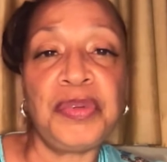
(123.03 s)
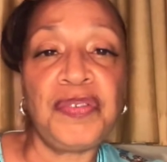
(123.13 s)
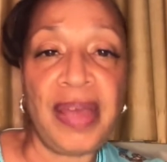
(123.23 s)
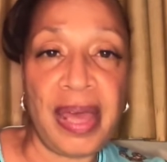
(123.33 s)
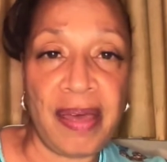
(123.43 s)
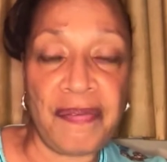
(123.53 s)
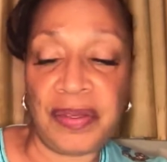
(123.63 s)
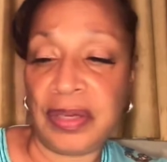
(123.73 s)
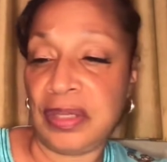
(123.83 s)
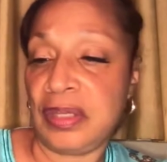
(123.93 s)
of
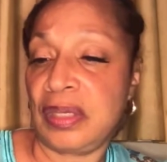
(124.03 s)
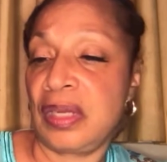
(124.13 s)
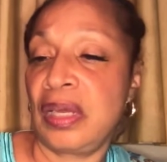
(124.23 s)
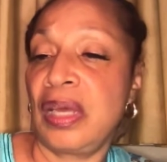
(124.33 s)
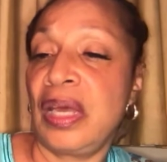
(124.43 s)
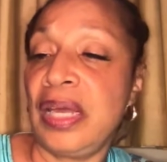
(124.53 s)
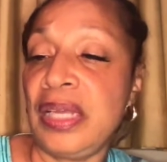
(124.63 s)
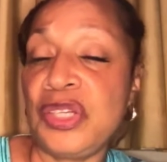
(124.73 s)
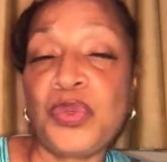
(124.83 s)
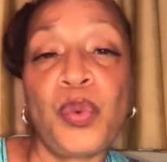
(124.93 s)
heaven
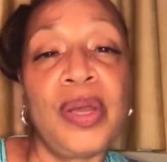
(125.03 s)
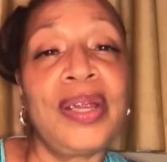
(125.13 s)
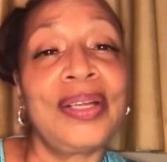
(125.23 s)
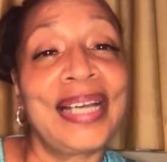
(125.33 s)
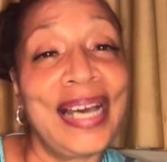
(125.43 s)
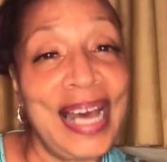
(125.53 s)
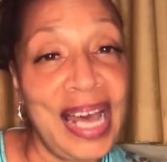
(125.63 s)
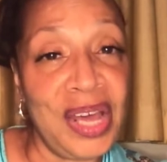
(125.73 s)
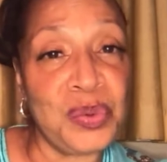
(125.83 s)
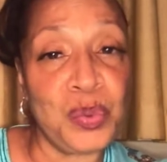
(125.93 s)
is where
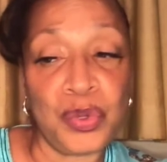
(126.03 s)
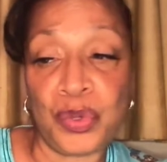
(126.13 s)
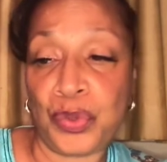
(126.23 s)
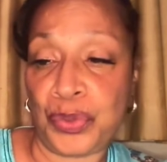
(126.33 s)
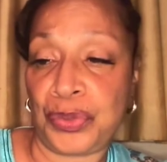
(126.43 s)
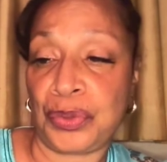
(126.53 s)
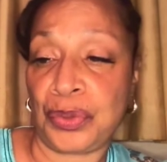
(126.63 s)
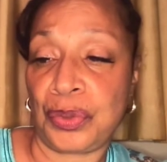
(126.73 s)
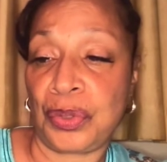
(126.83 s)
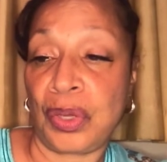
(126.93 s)
God rules.
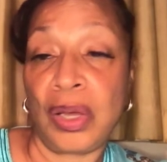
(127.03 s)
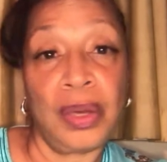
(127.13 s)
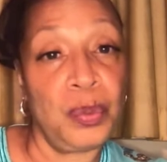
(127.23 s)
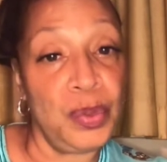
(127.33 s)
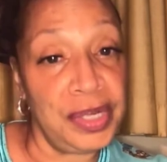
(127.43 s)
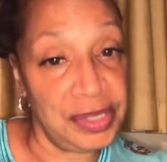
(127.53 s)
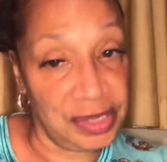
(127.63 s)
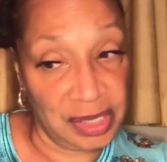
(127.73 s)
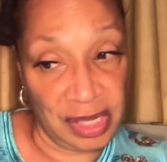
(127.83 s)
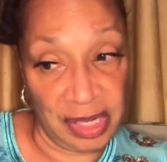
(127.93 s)
What is
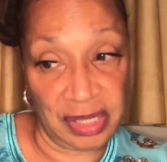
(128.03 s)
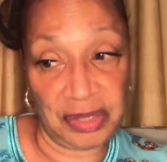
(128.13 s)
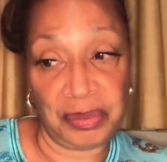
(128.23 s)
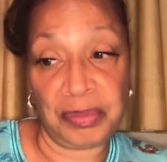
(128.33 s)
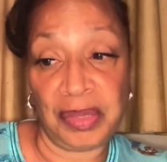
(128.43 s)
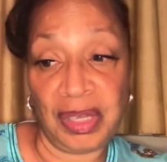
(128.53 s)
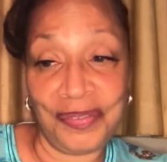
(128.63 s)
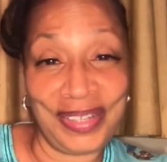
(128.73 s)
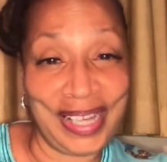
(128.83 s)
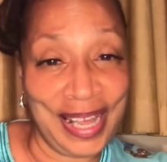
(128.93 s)
the kingdom
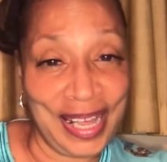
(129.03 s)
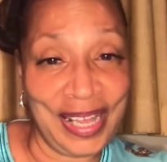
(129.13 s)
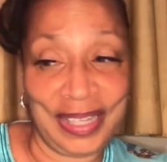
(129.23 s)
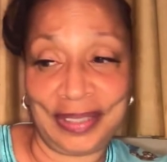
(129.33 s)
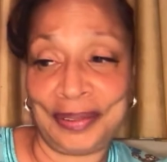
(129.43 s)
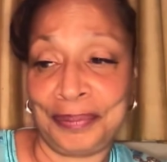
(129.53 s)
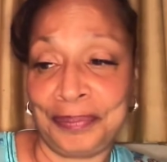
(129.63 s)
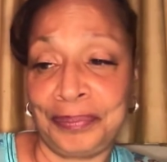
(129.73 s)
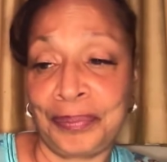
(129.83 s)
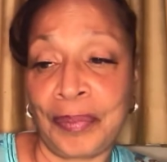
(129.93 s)
of God?
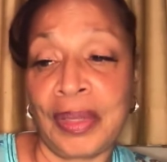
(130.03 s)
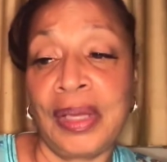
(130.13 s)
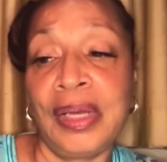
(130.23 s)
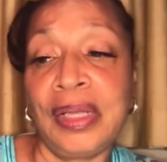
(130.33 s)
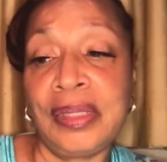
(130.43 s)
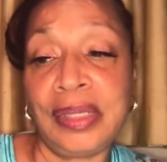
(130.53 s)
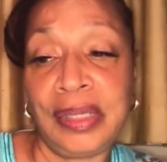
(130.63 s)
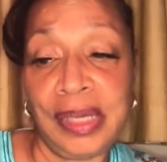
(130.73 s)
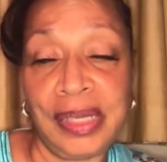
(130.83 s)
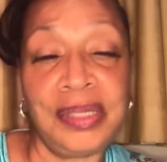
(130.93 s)
The
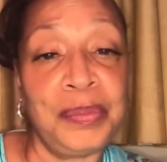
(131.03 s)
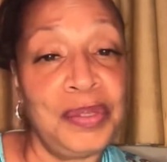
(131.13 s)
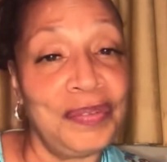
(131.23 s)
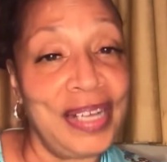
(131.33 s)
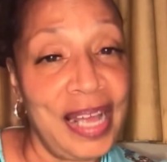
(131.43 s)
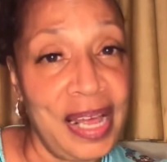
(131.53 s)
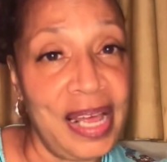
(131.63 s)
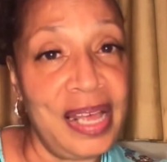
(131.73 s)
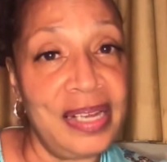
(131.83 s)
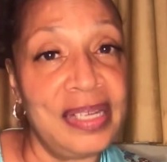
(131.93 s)
kingdom of
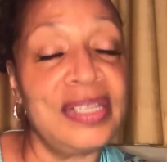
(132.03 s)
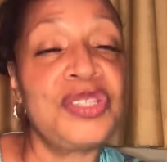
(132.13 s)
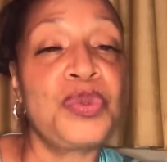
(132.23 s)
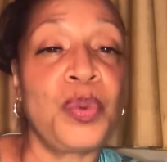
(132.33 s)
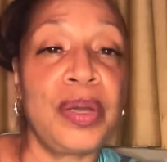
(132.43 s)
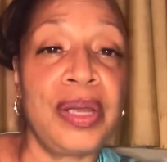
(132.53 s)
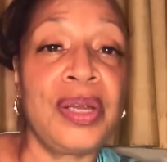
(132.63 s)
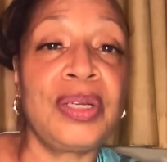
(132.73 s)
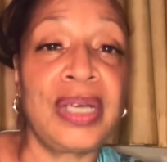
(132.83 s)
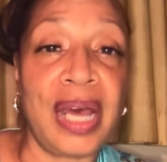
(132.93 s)
God is
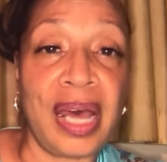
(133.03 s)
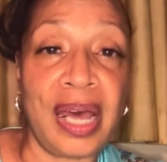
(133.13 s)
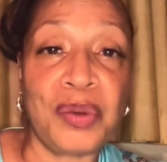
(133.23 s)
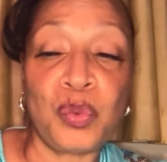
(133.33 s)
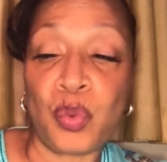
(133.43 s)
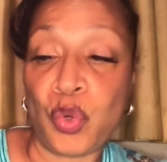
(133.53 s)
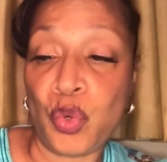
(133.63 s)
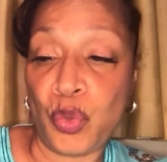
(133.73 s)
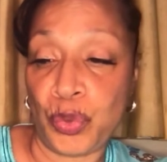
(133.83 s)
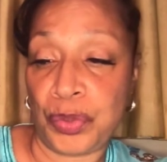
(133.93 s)
where God
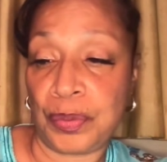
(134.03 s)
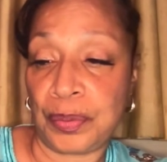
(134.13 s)
rules.